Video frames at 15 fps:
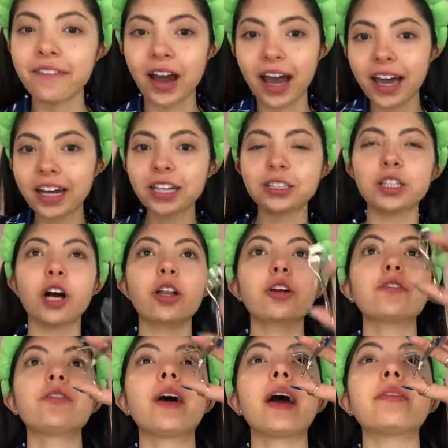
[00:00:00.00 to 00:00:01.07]
I had a dollar
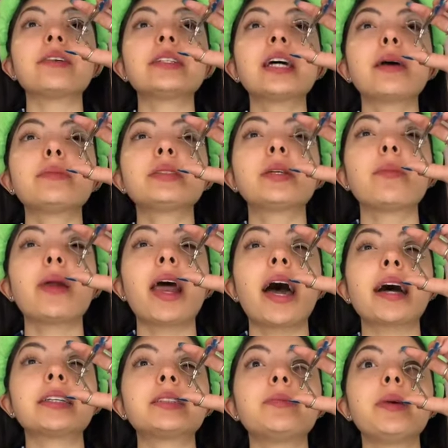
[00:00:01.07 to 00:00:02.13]
for every time someone
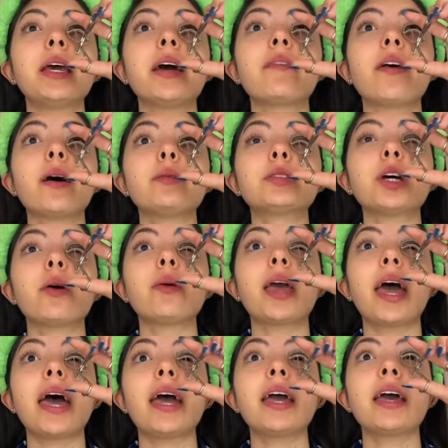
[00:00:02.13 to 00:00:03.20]
asked me if I was
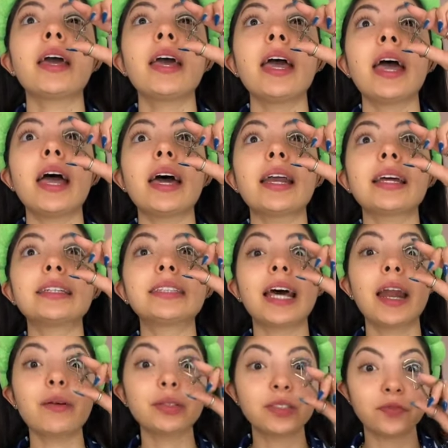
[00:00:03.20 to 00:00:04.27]
okay and I said
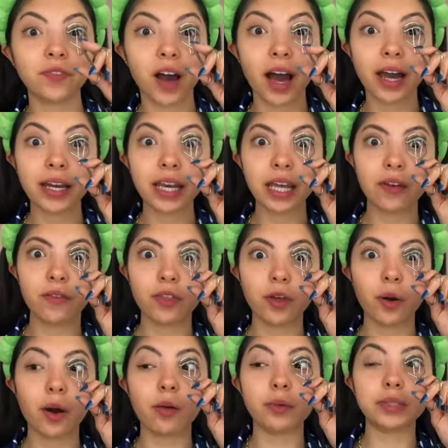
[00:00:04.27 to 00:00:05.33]
I was fine, even though
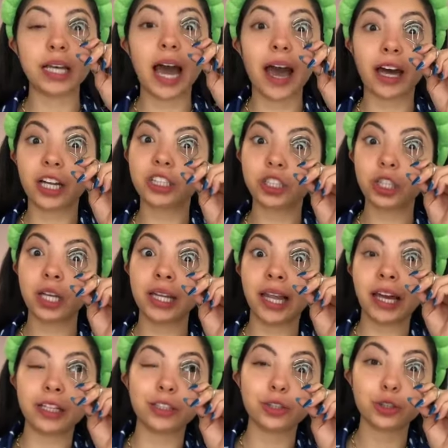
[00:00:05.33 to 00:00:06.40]
I was actually
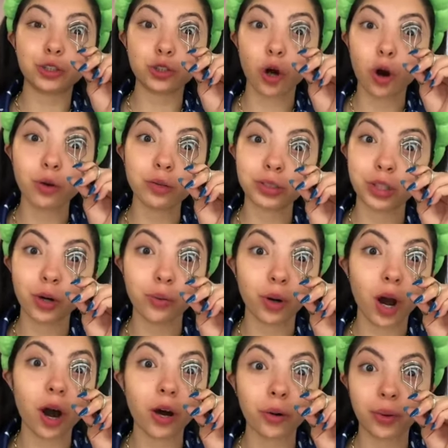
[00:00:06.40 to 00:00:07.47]
like so
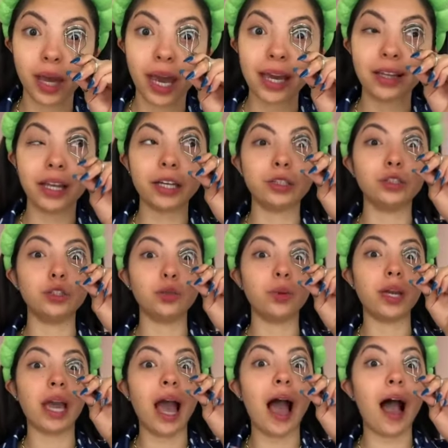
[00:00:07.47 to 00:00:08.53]
not okay, like
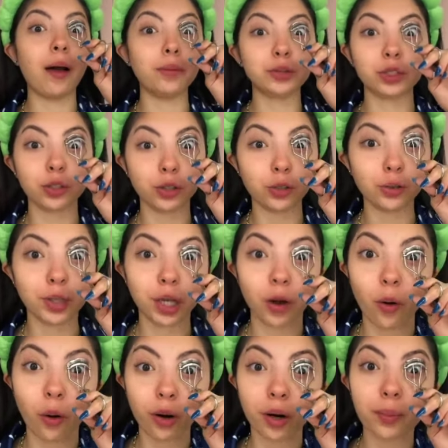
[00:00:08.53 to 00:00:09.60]
doing absolutely
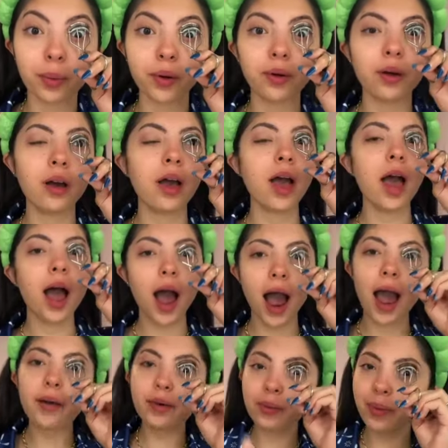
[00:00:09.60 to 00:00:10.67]
horrible,
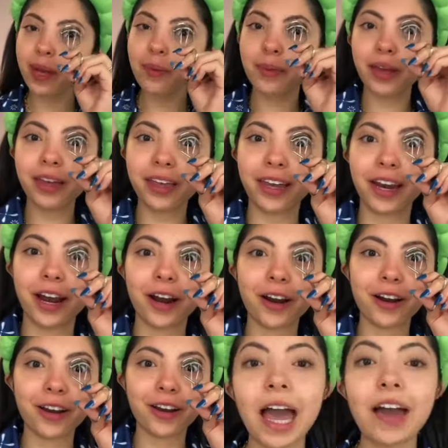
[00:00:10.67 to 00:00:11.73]
I would be a millionaire.
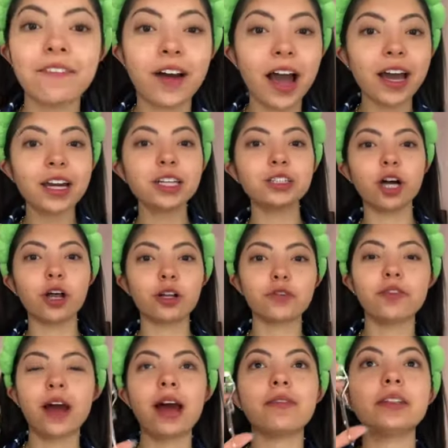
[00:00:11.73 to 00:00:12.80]
If I had a dollar
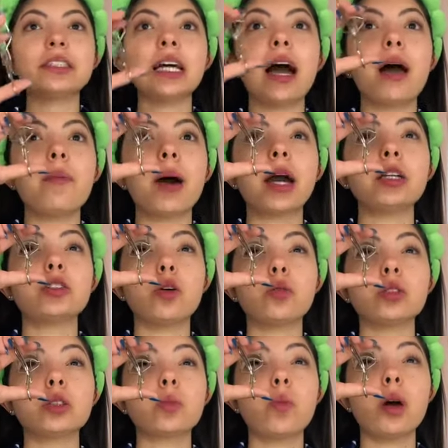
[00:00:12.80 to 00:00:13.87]
for every time I
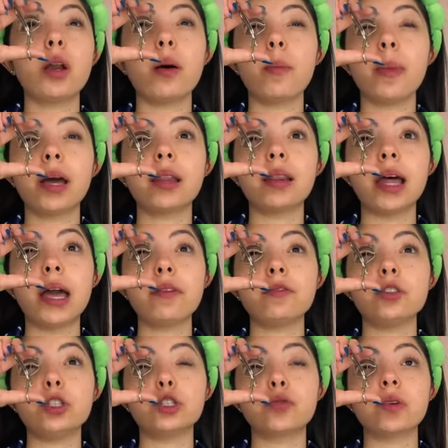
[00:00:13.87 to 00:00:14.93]
told someone my life
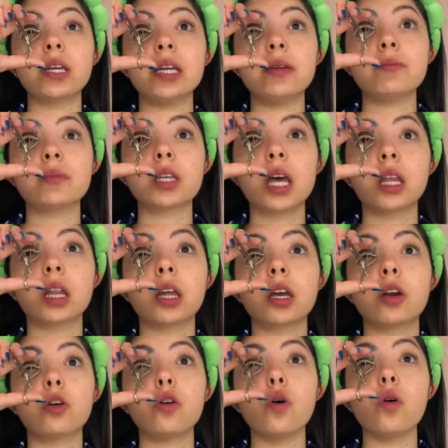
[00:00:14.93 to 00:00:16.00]
dreams and
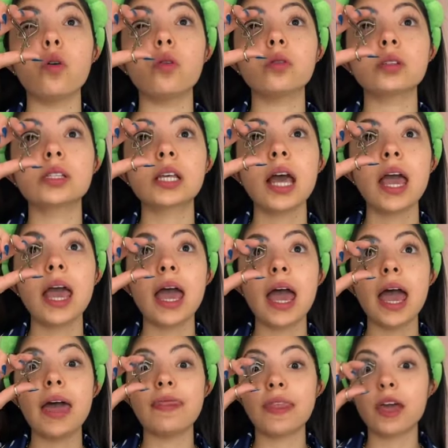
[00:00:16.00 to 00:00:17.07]
like goals
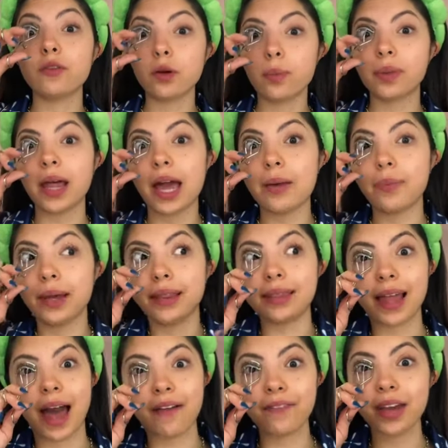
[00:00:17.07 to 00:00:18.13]
and they replied by
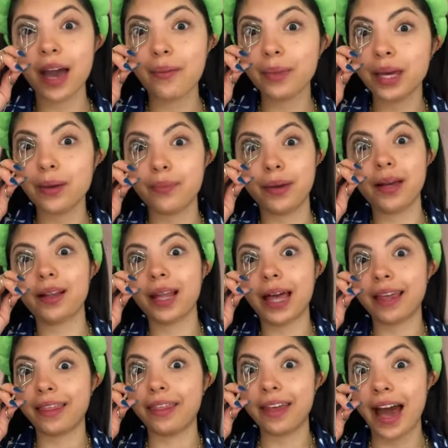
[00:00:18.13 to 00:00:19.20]
laughing at me and being
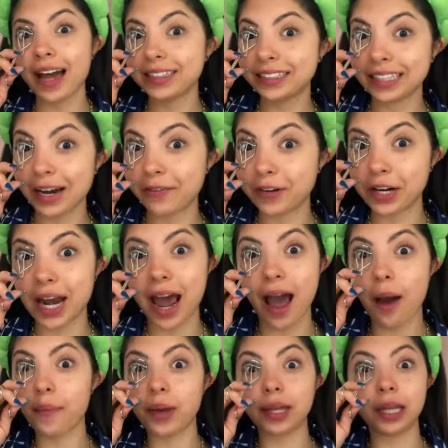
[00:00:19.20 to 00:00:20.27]
like, that's never gonna
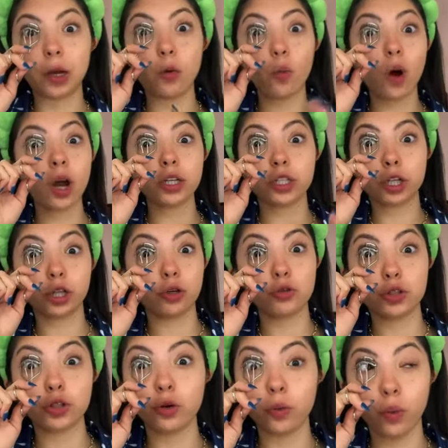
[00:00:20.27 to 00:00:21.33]
happen, like what
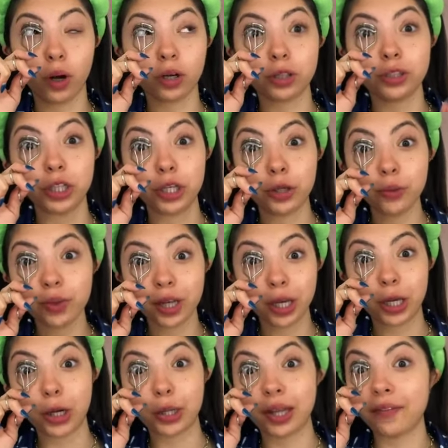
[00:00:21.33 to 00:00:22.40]
delusional world do you think
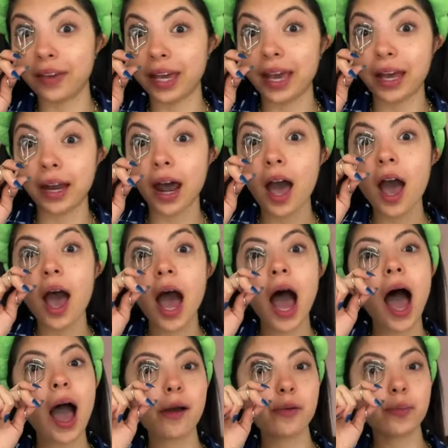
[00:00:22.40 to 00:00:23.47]
you're living in,
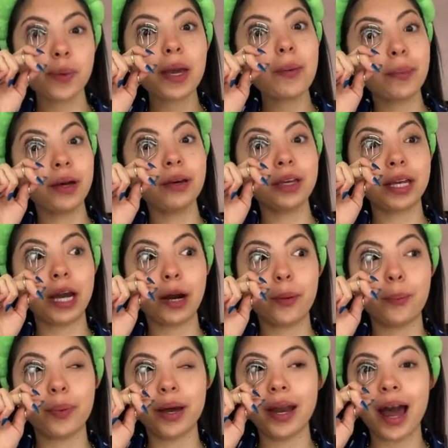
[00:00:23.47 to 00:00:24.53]
I would be a millionaire,
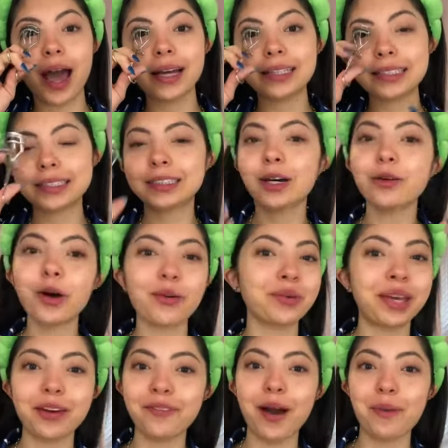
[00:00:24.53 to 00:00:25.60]
but I still don't
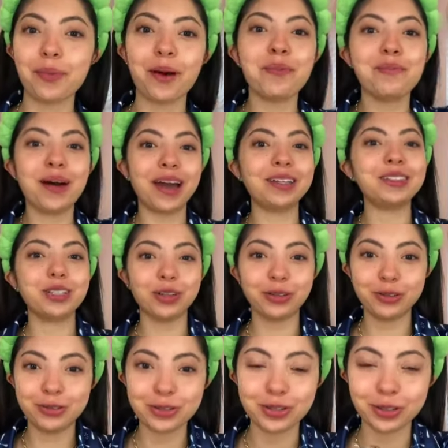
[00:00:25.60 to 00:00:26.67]
give up on my
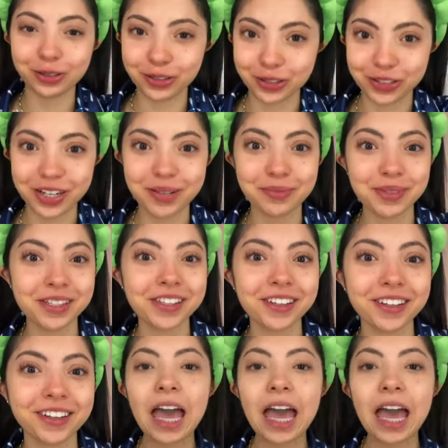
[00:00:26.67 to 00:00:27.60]
delusional dreams.